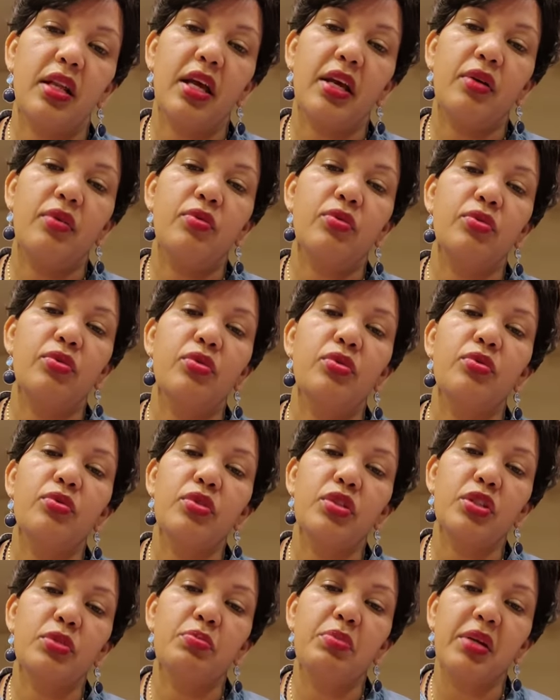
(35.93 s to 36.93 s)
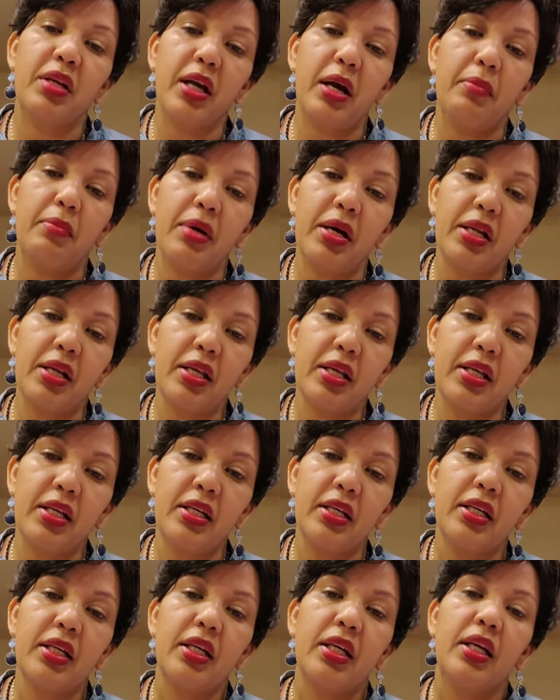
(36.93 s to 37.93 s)
like, who don't speak Amharic,
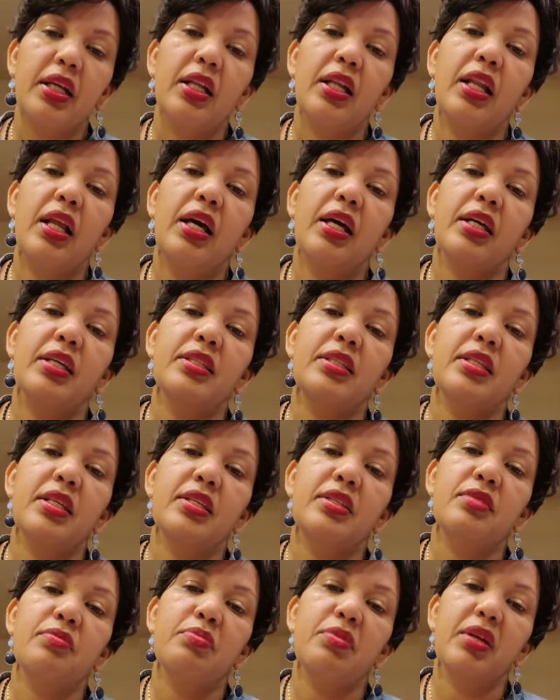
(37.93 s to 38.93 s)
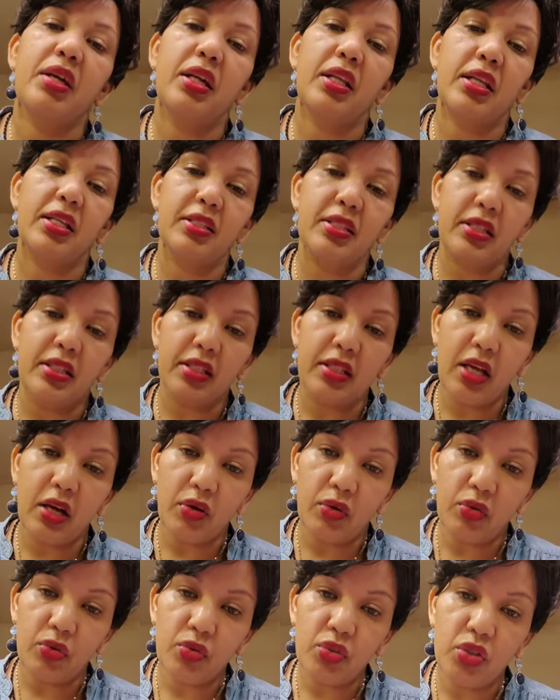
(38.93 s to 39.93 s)
like they speak another
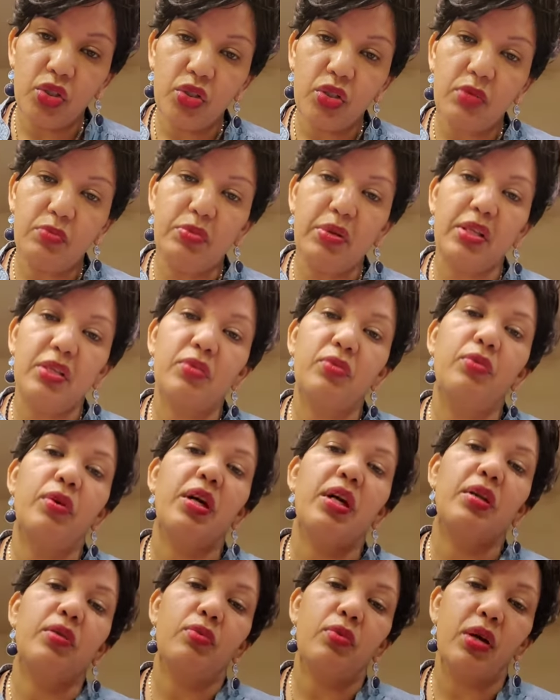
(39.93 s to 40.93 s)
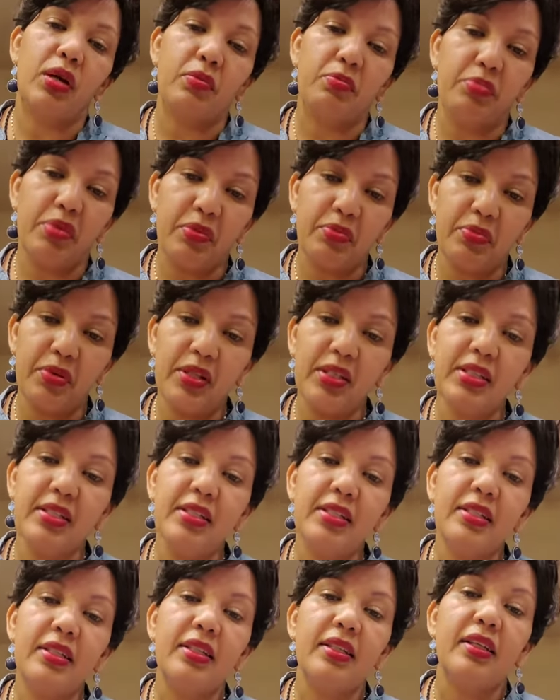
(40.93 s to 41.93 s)
language, but we are one peoples.
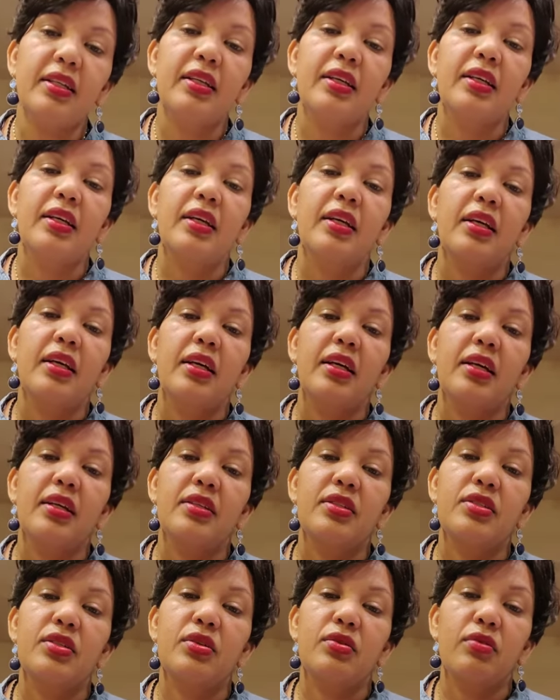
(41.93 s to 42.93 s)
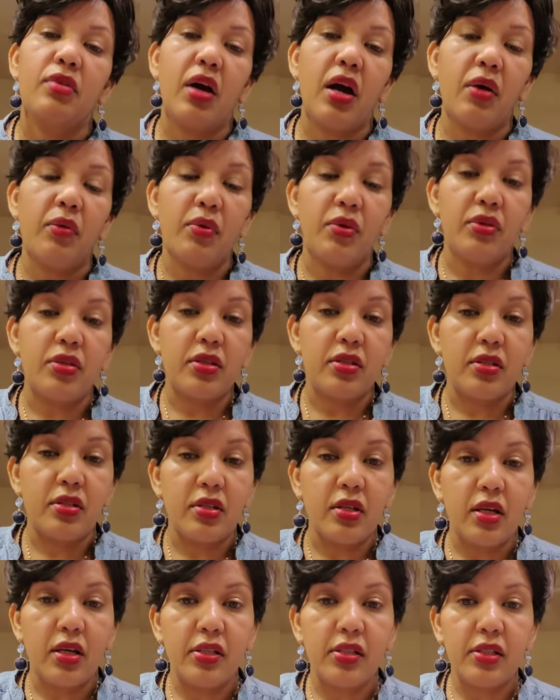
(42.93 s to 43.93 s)
So I want to
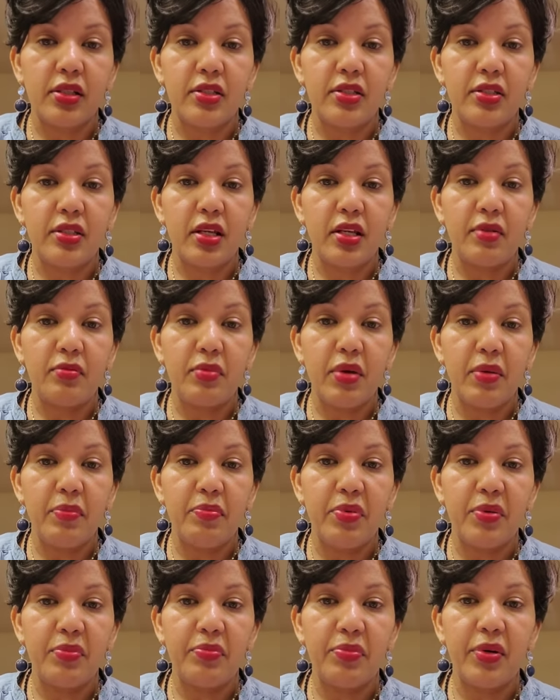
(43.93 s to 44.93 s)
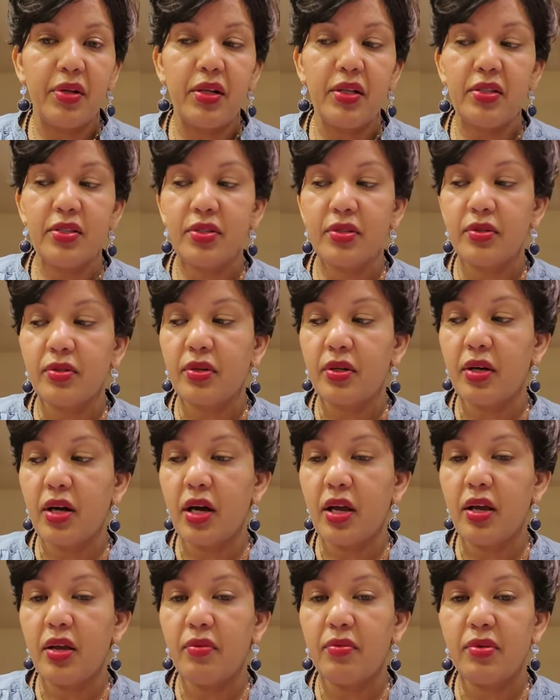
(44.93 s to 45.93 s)
understand my people, so
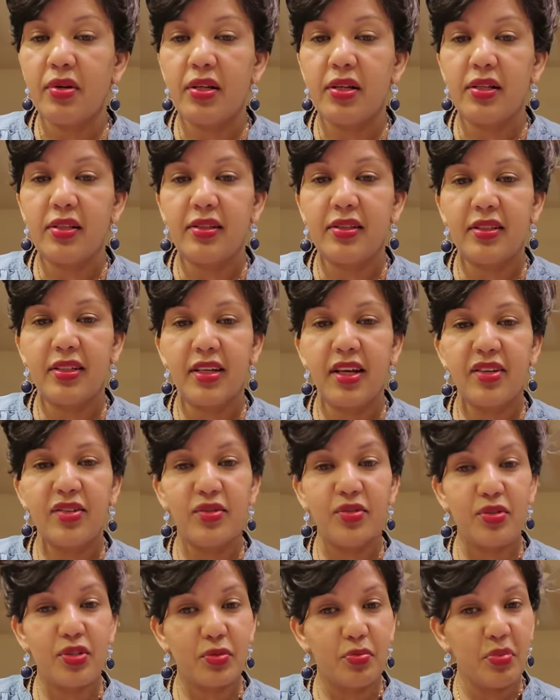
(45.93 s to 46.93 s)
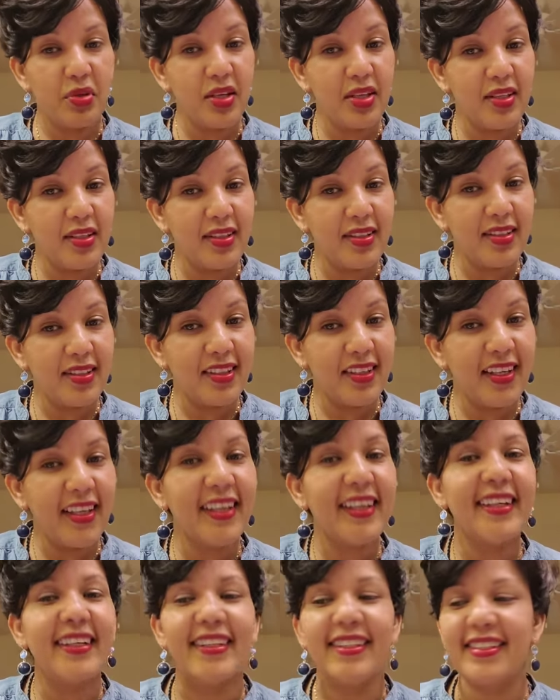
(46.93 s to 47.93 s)
I will try to speak
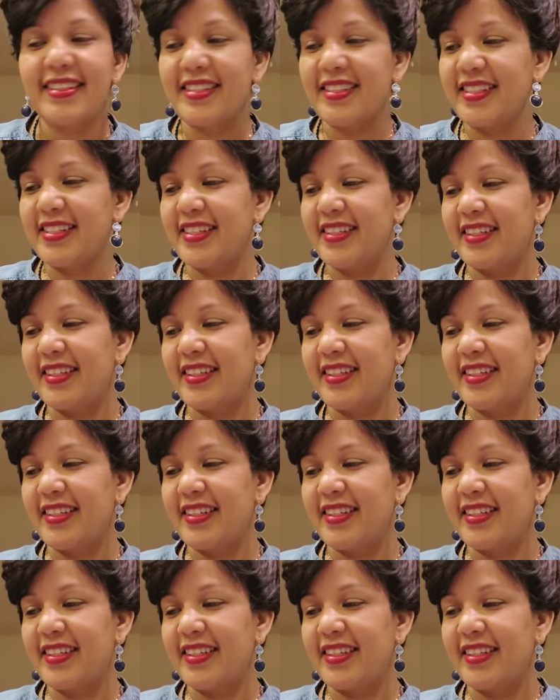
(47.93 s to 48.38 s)
English.